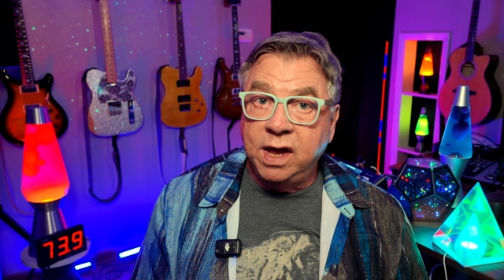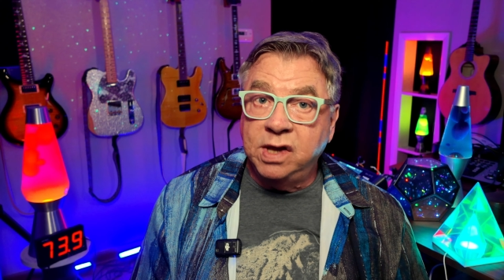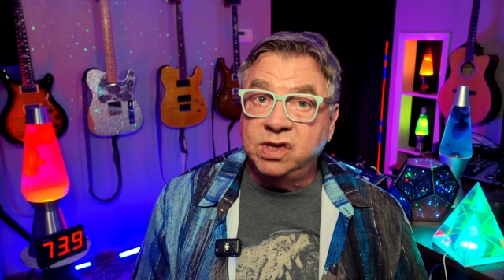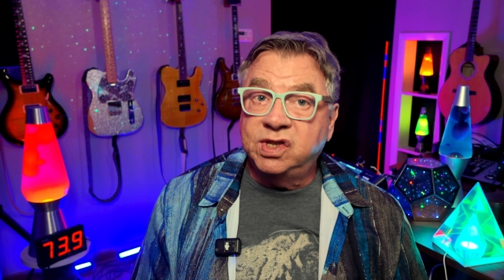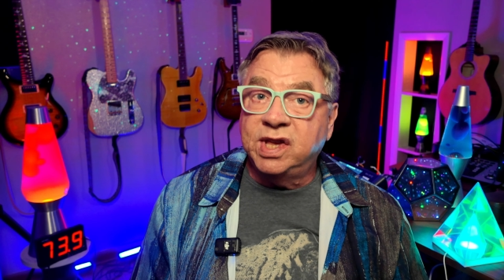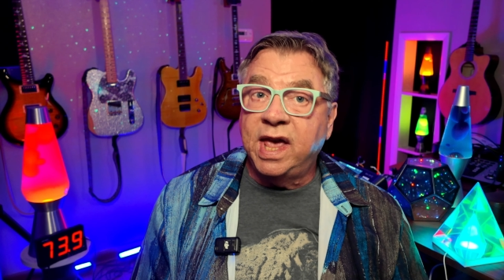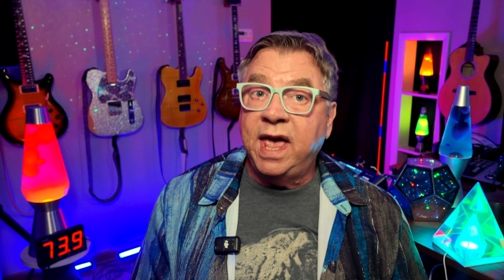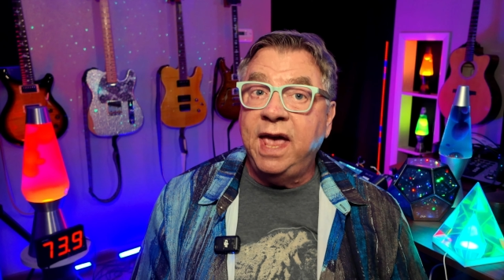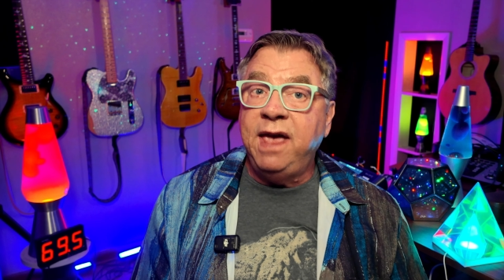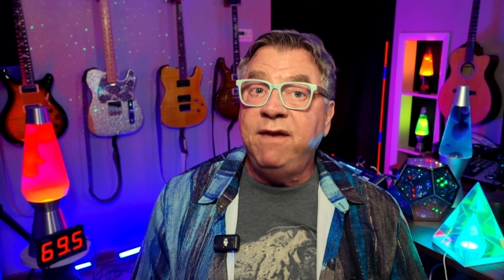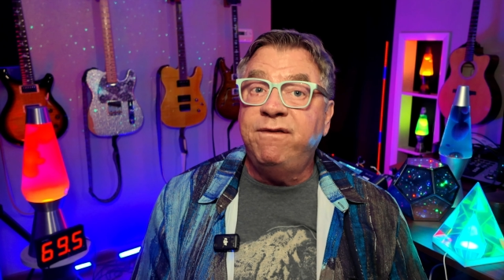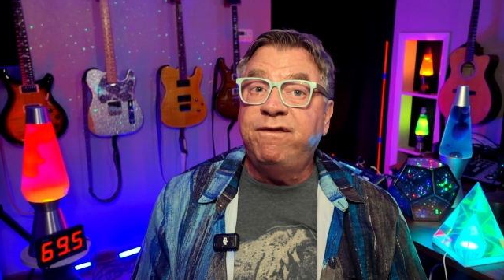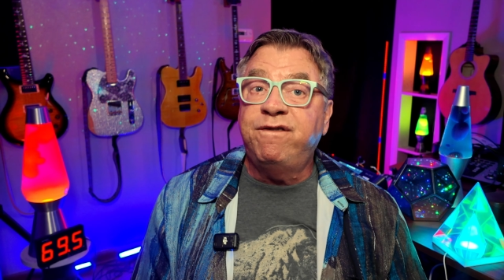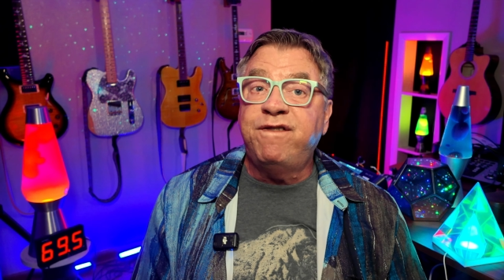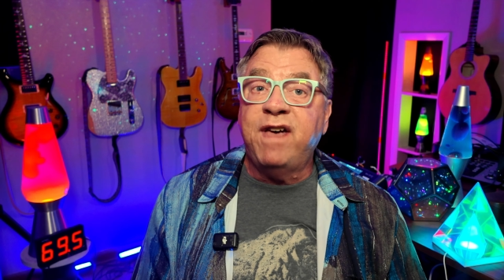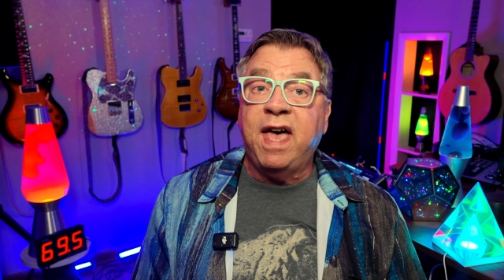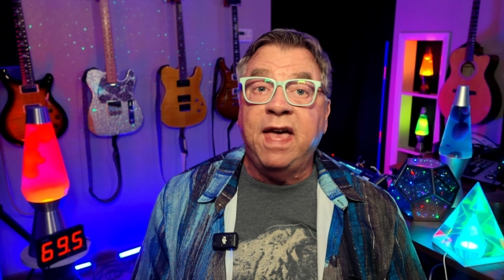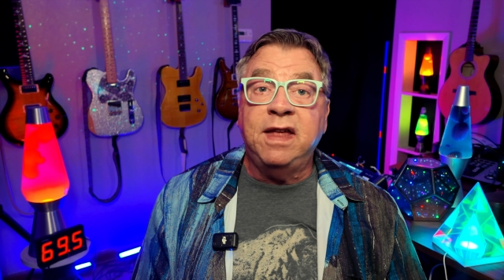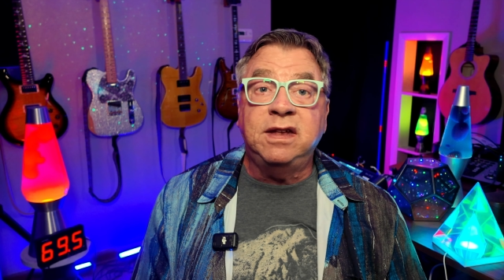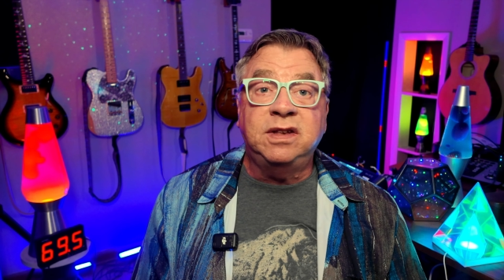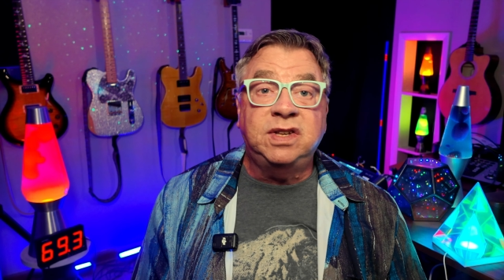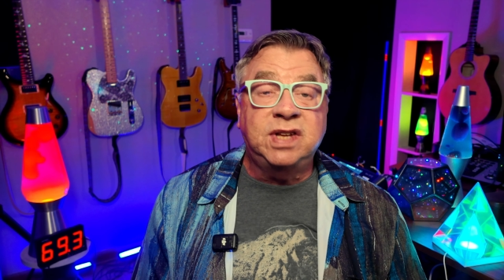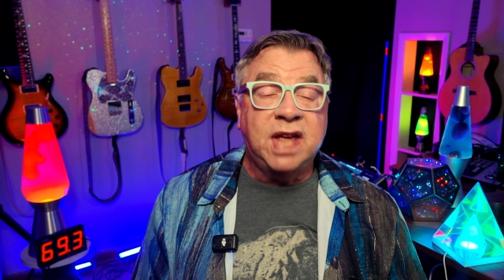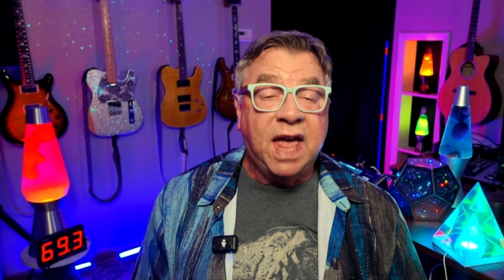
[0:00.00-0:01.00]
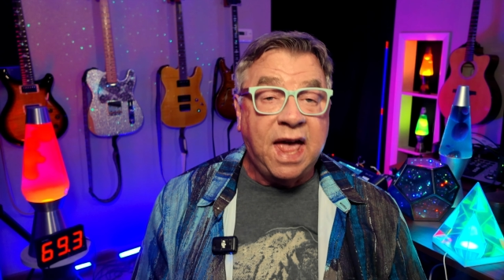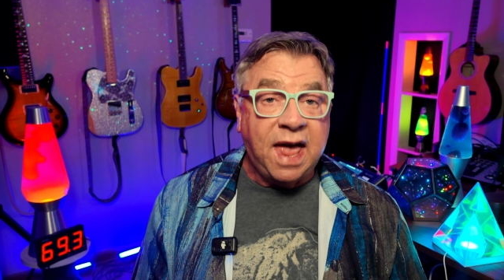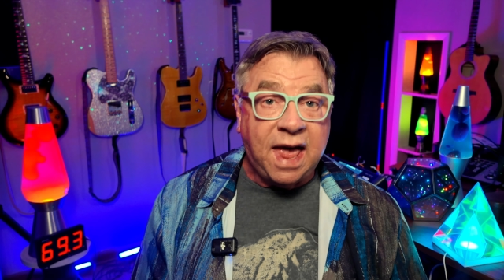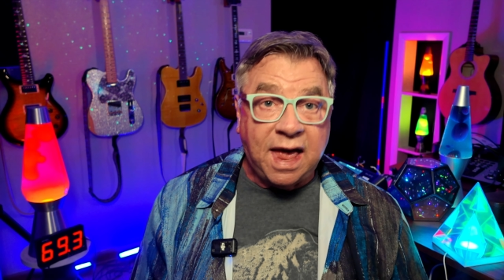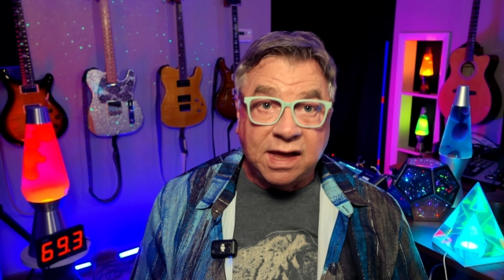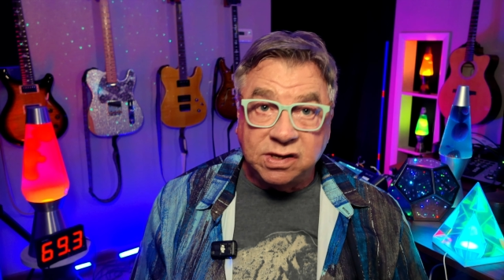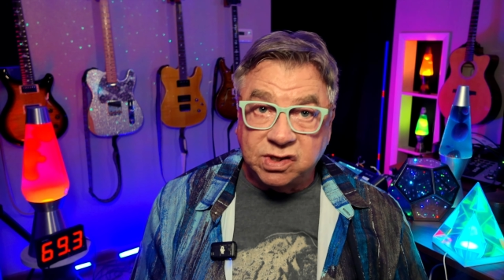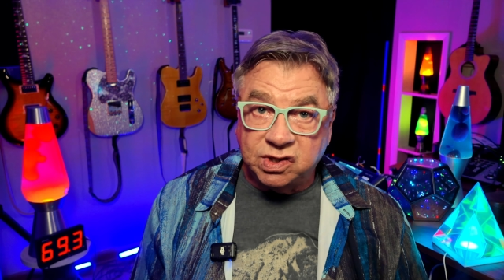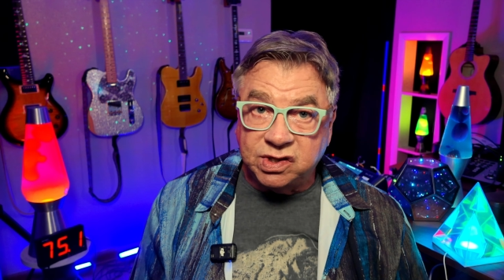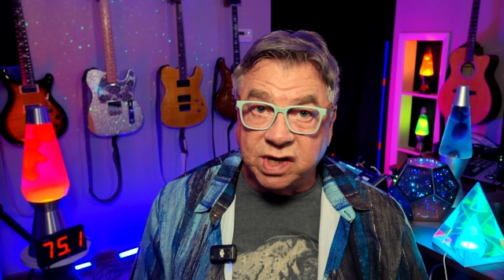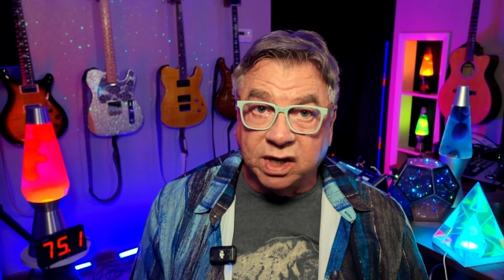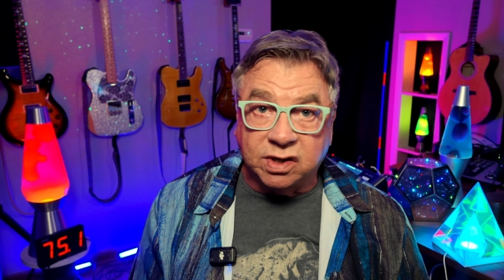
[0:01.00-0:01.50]
is a
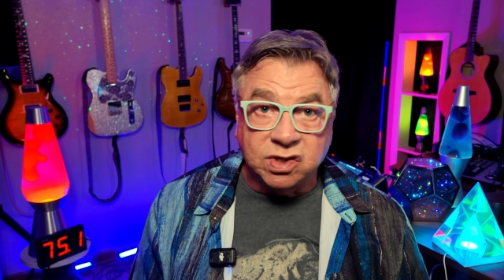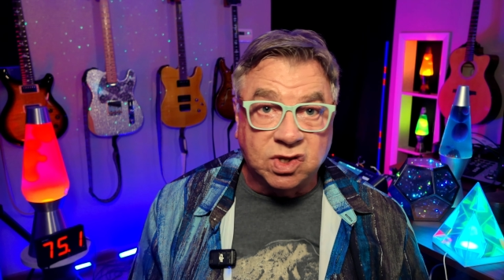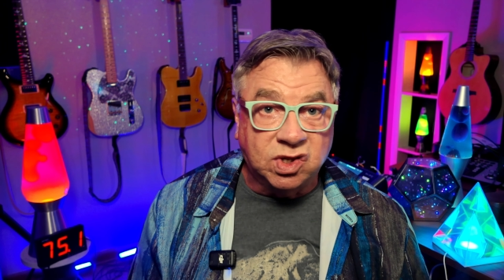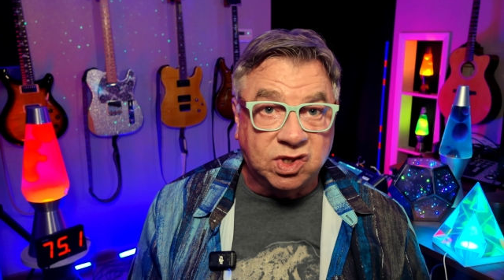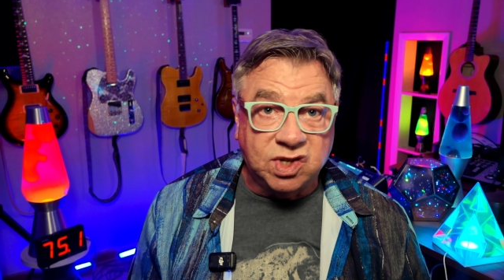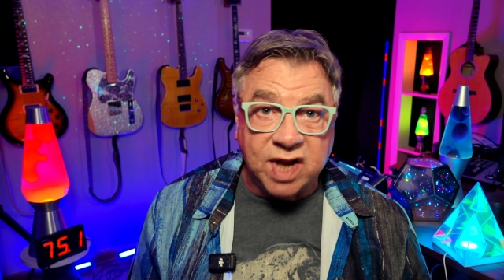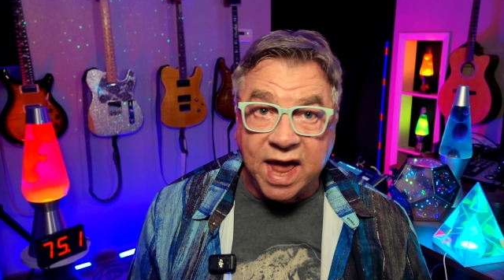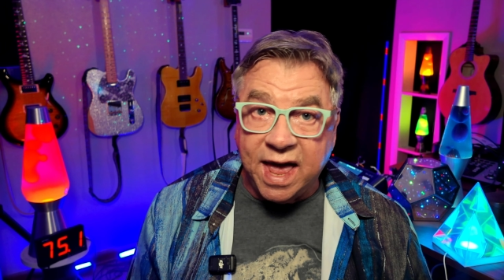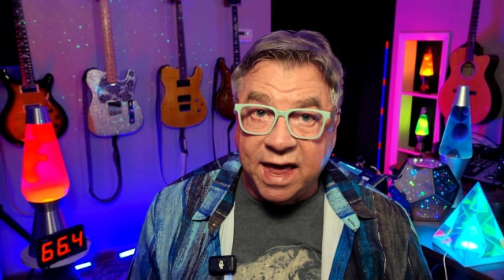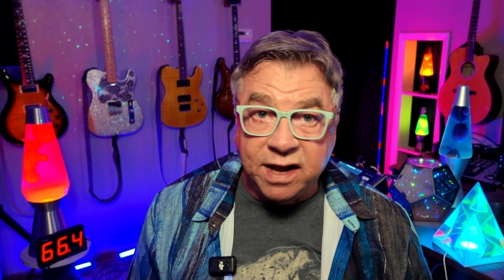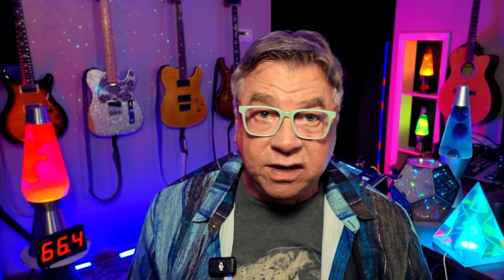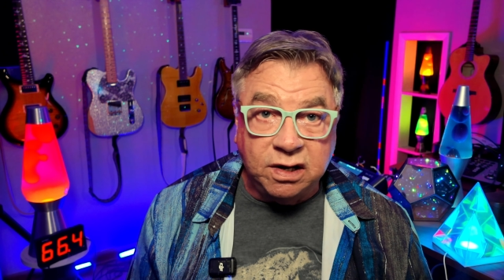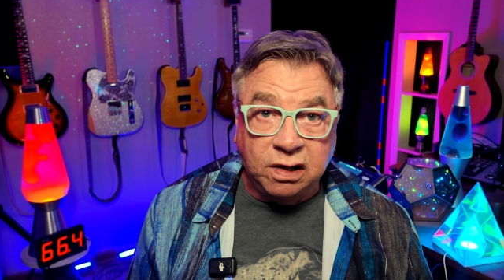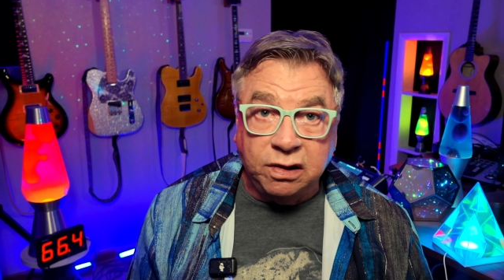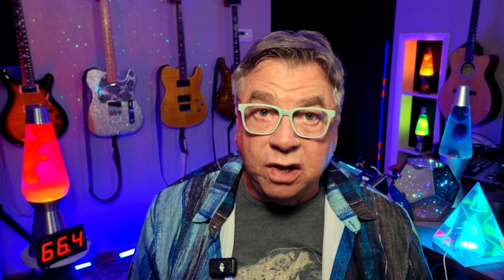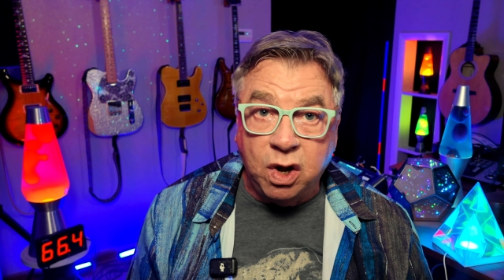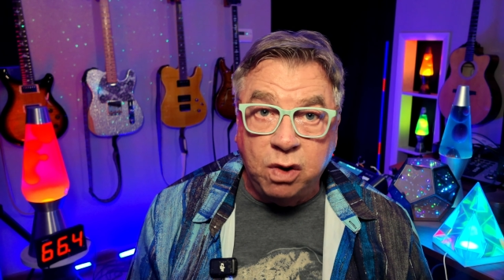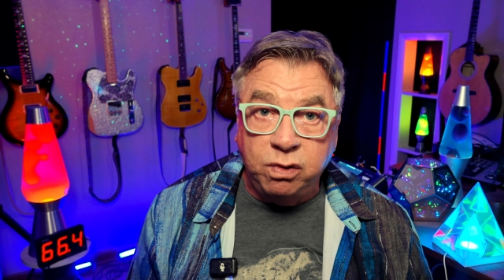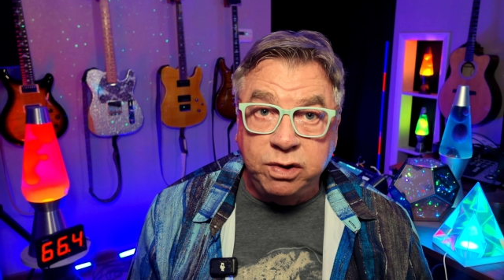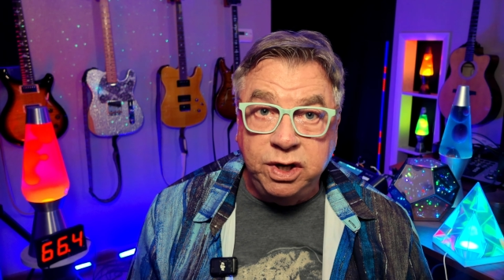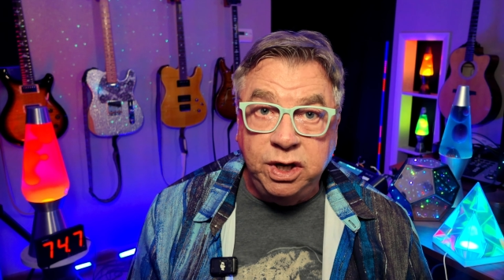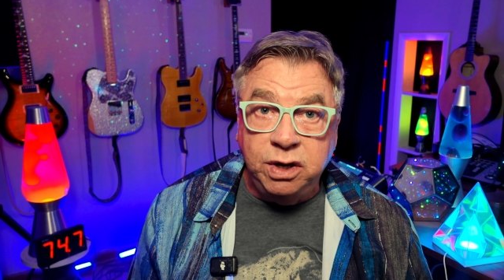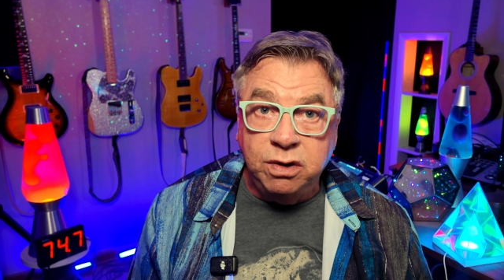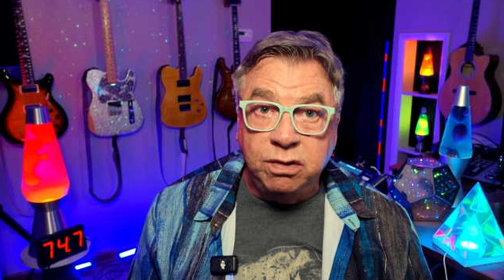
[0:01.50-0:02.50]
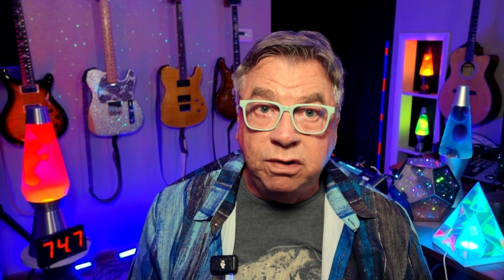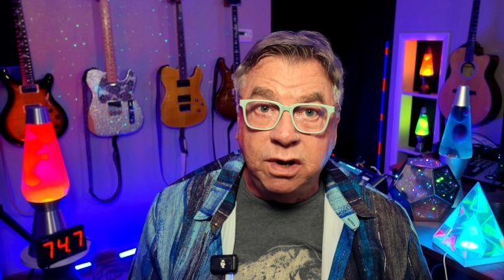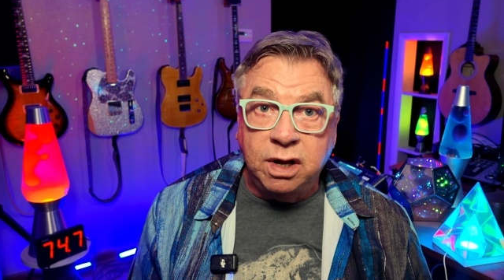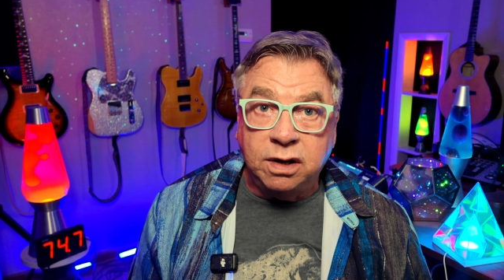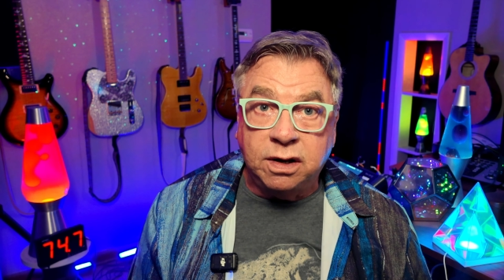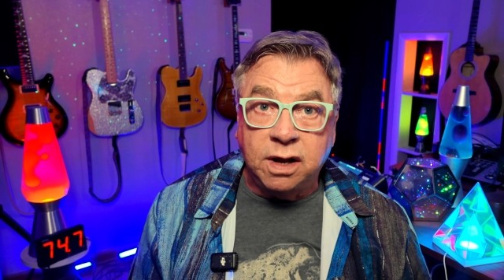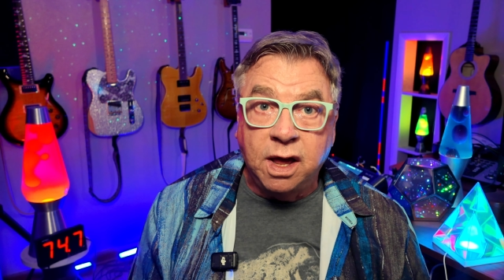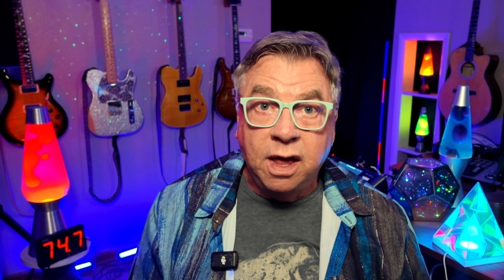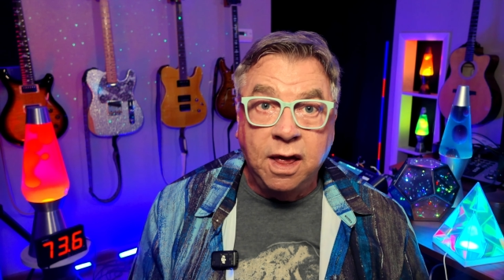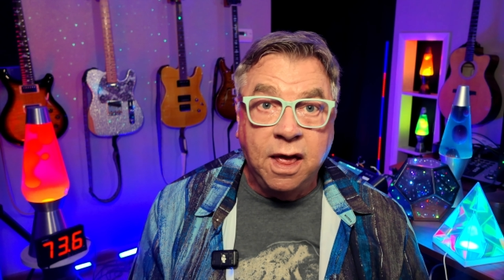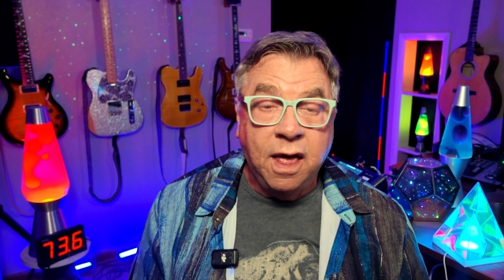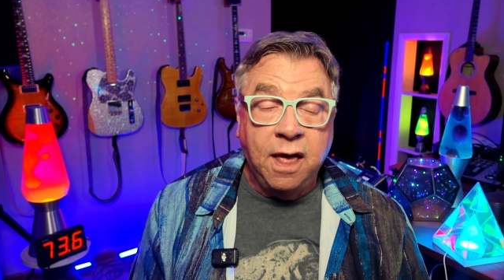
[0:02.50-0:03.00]
fantastic standalone
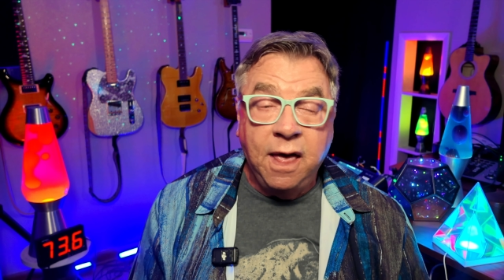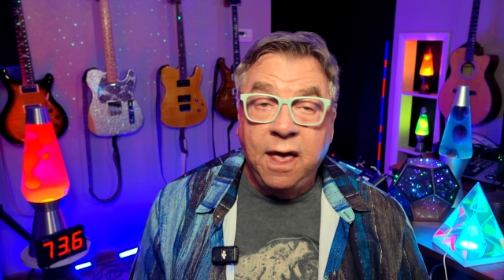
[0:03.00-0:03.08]
unit,